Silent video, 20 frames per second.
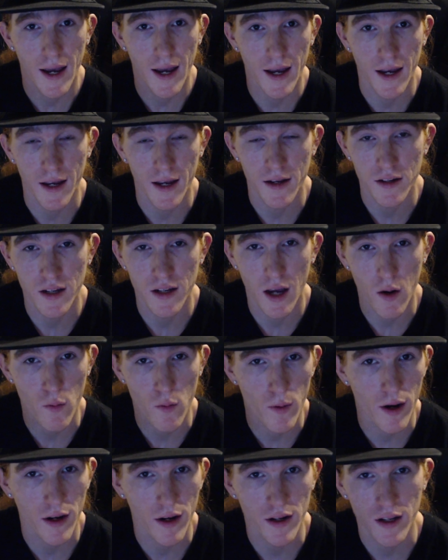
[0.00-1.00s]
and get
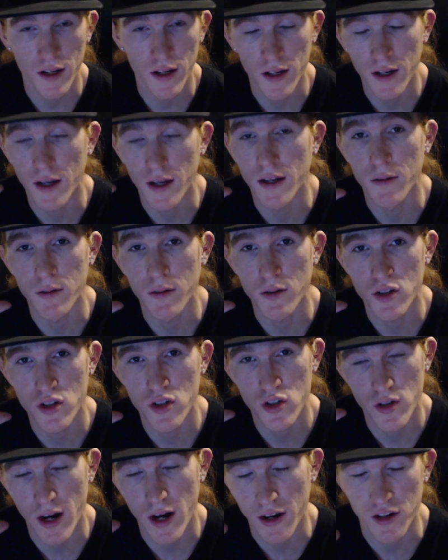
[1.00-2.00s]
ready and
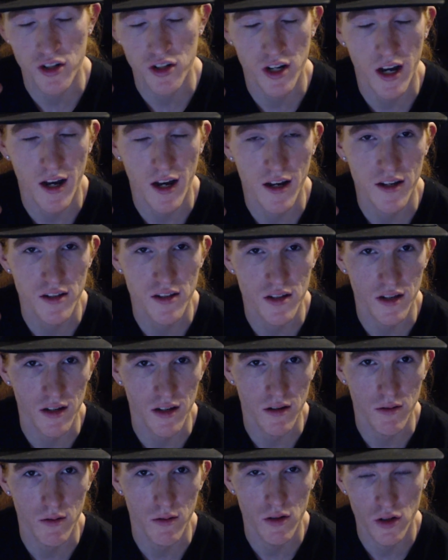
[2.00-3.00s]
strategize
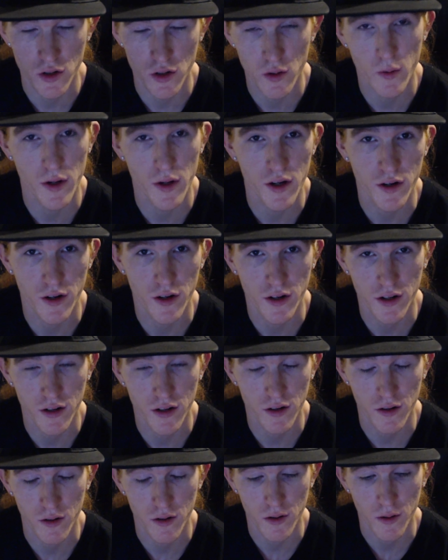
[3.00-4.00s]
and do what you're going to
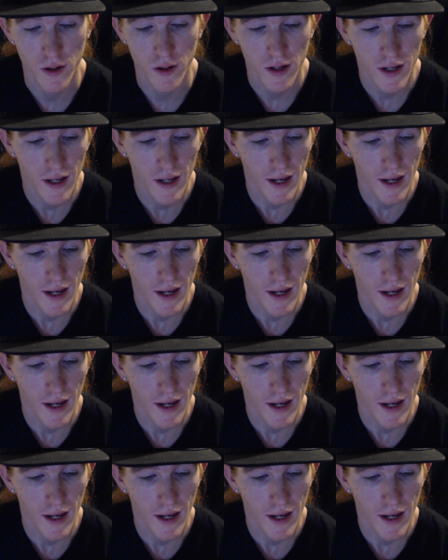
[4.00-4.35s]
do.